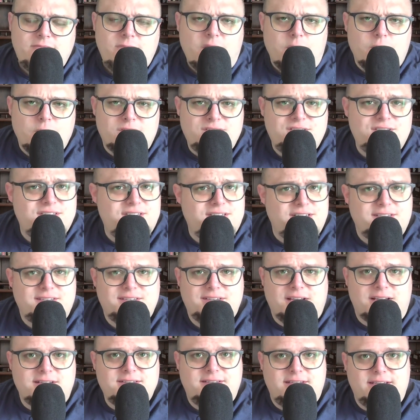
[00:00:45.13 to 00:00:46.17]
we're just
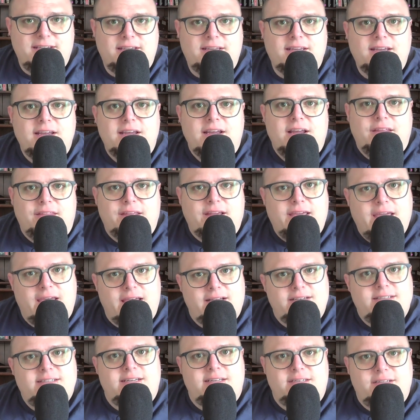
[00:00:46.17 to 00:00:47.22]
discussing the
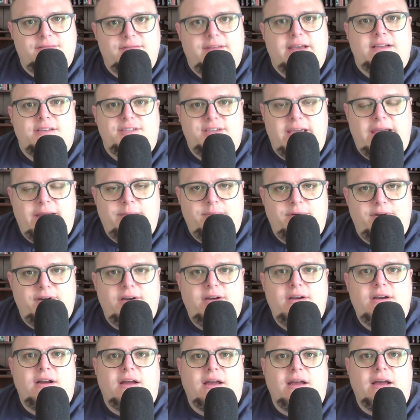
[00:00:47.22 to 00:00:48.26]
content of that chapter
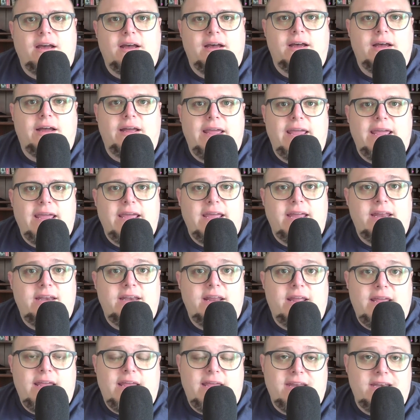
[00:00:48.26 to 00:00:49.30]
and
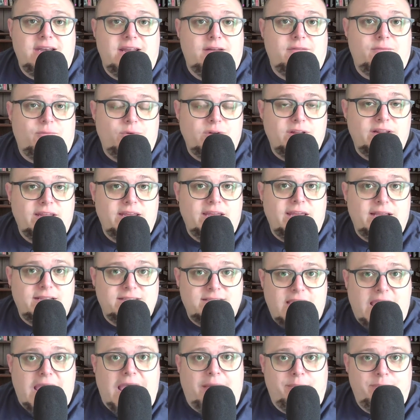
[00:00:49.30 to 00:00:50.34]
really its
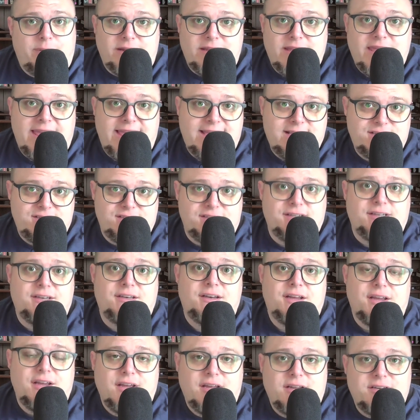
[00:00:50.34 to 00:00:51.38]
application
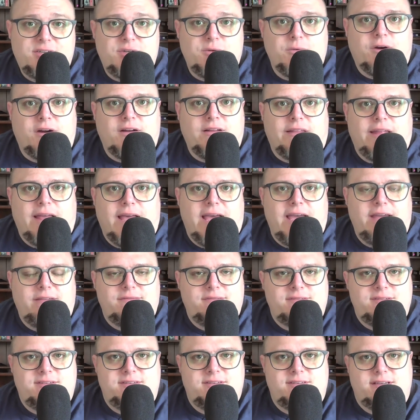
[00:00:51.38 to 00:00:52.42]
to our
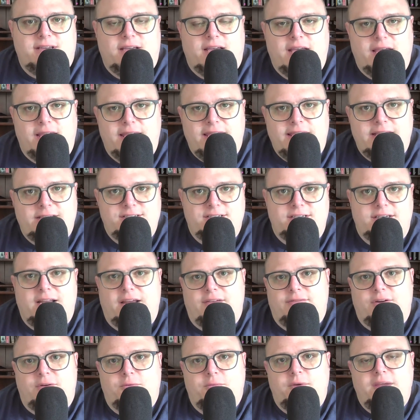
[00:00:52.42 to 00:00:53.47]
lives each and
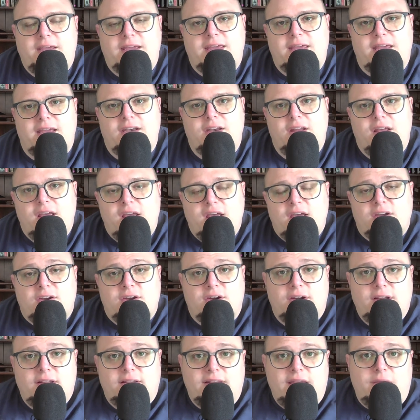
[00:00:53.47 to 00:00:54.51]
every week. And
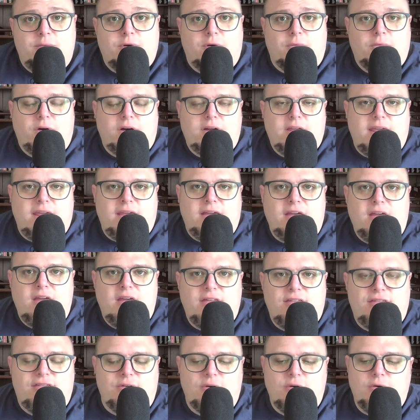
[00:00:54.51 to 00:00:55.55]
currently we're working
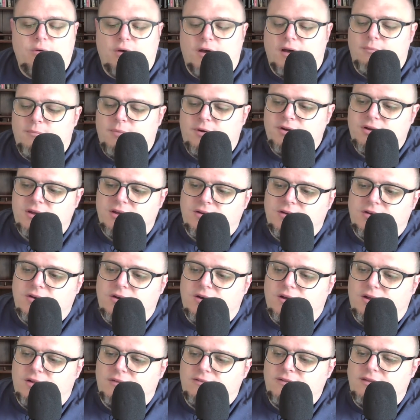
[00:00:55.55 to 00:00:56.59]
through a book
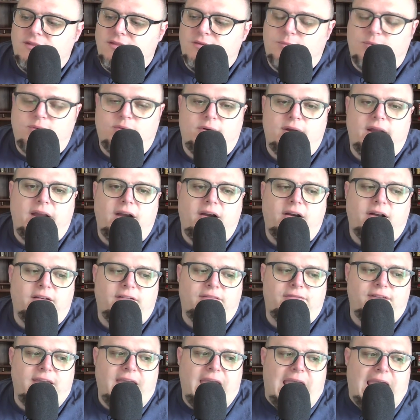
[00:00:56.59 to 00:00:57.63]
called The Prayer of
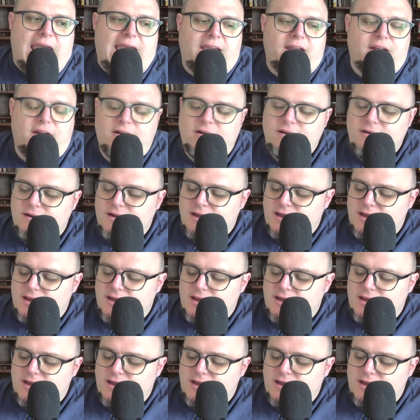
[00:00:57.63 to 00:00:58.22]
Agur,